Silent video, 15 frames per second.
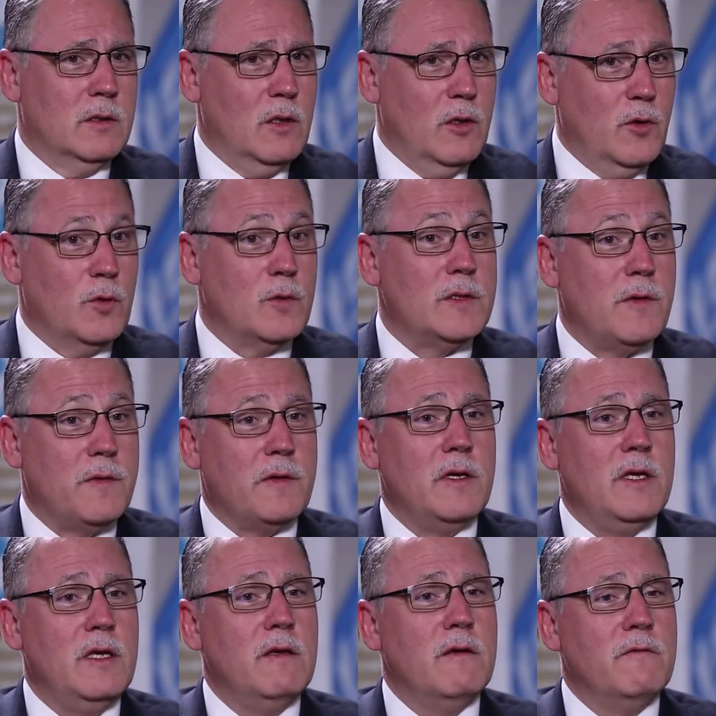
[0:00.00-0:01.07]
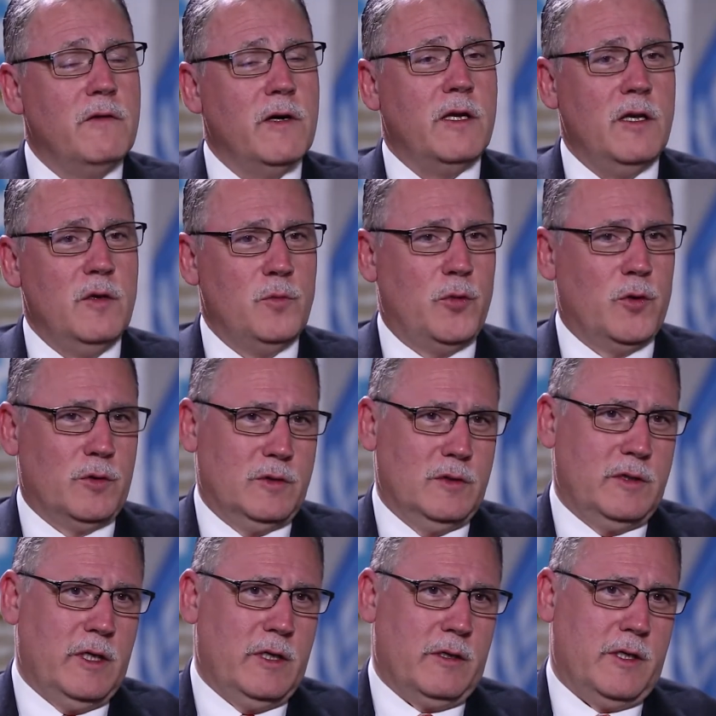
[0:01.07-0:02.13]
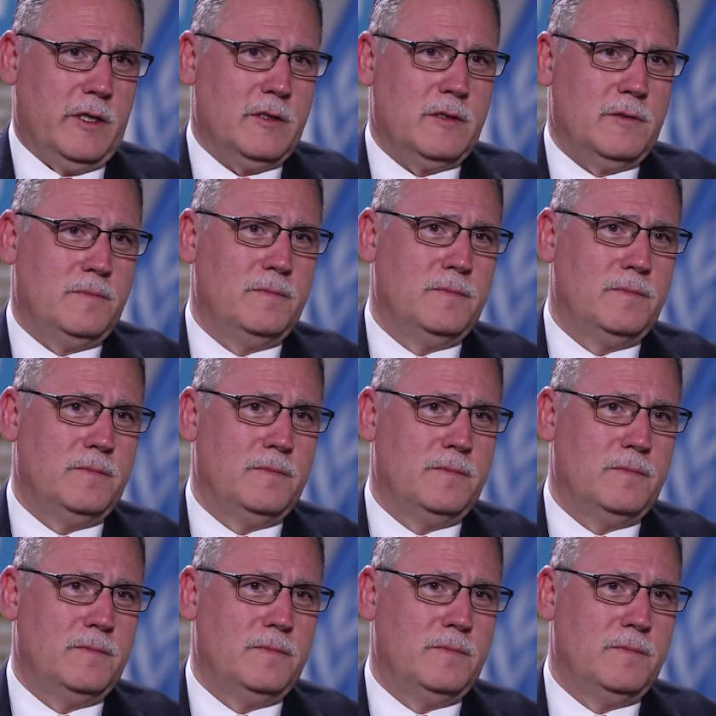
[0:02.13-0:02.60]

those three very important areas.